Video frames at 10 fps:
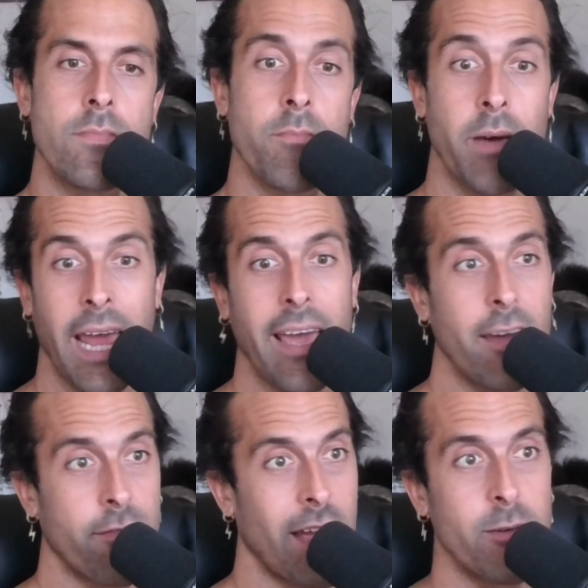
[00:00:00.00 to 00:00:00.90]
But hey,
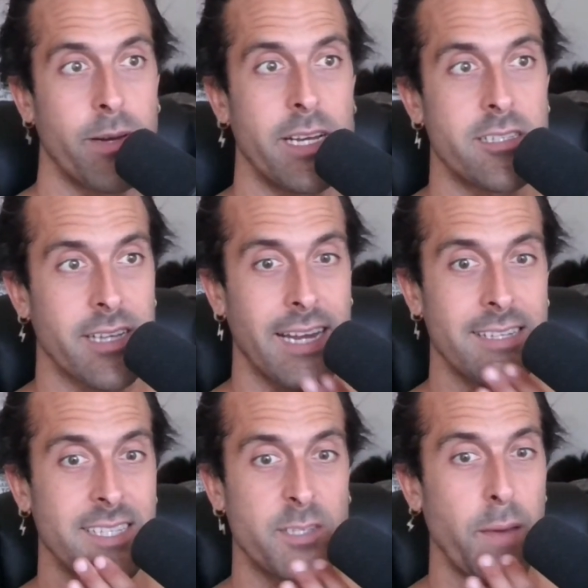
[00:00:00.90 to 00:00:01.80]
if everybody just kind of
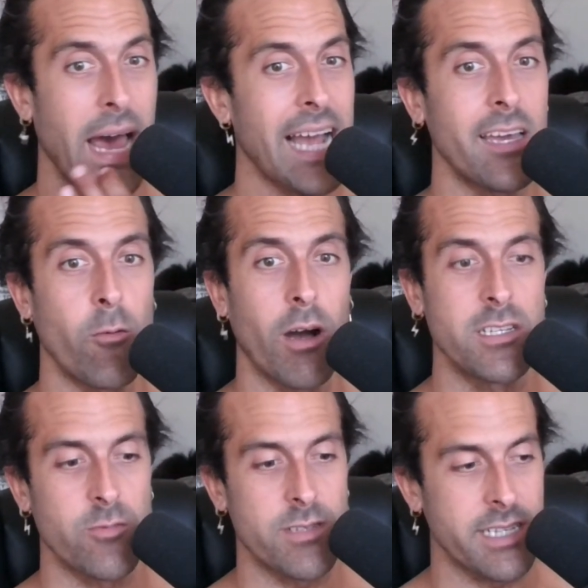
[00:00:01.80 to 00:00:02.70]
sits back and
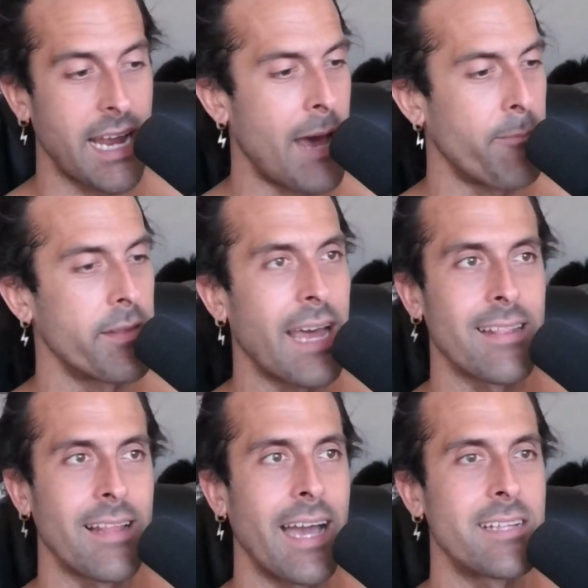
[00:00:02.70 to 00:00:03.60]
watches what's going to happen,
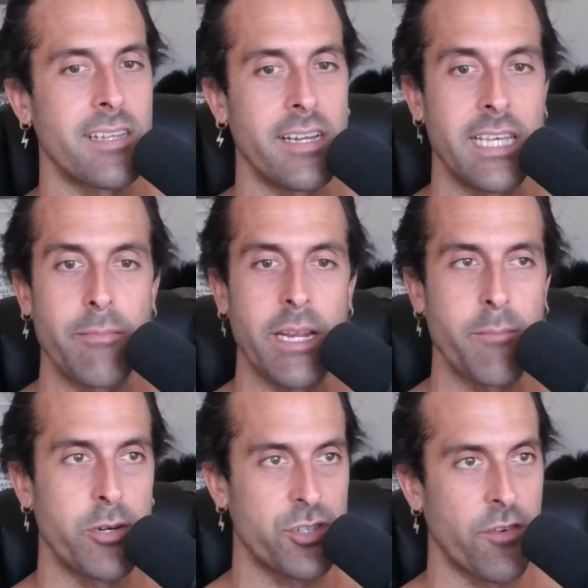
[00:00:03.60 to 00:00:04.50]
that line is going to keep getting
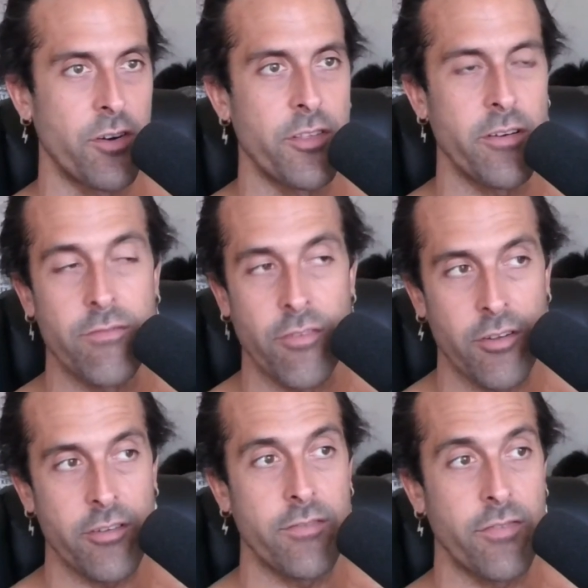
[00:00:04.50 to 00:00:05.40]
pushed further and
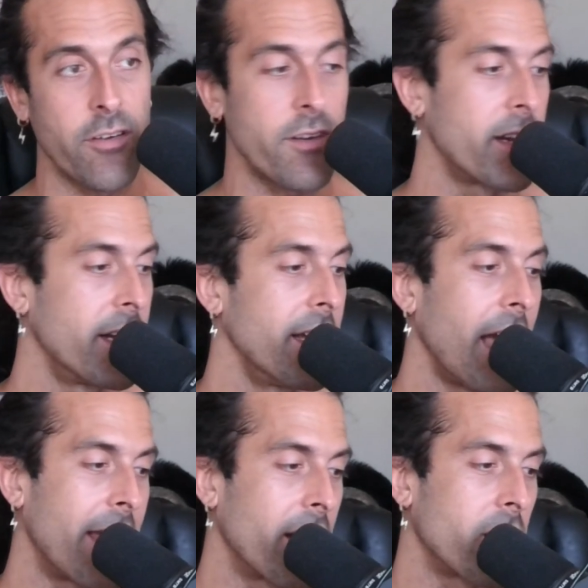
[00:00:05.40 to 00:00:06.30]
further and further,
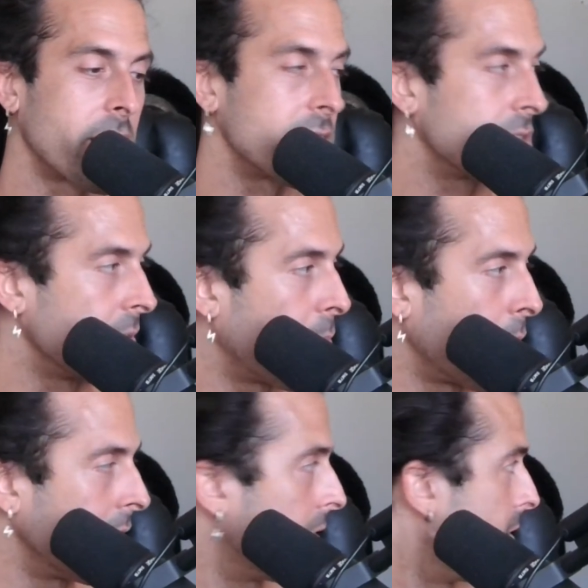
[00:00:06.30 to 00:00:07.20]
and it'll get to the
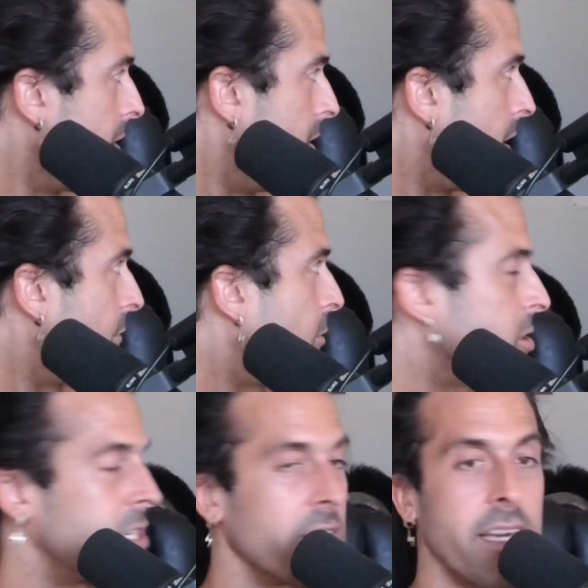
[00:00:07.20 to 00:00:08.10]
point,
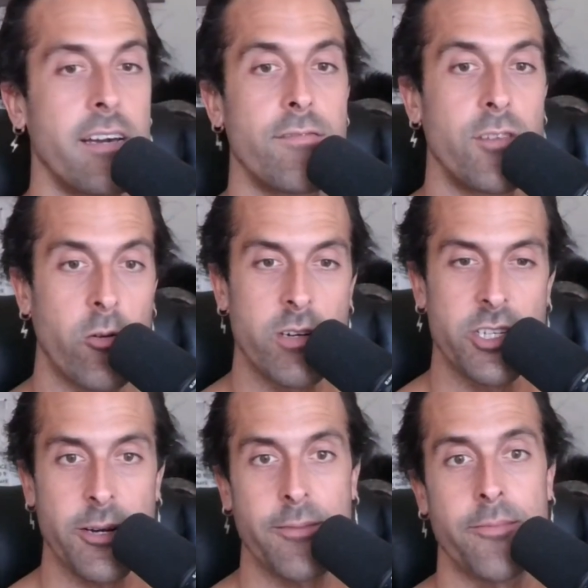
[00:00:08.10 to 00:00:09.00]
unfortunately, of no
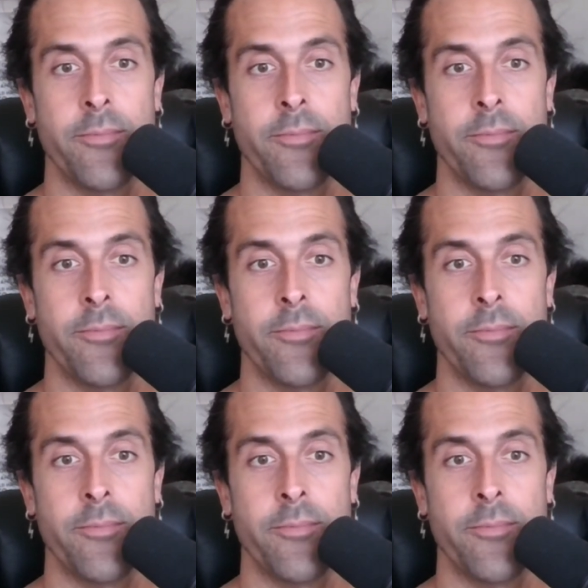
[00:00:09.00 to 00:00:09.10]
return.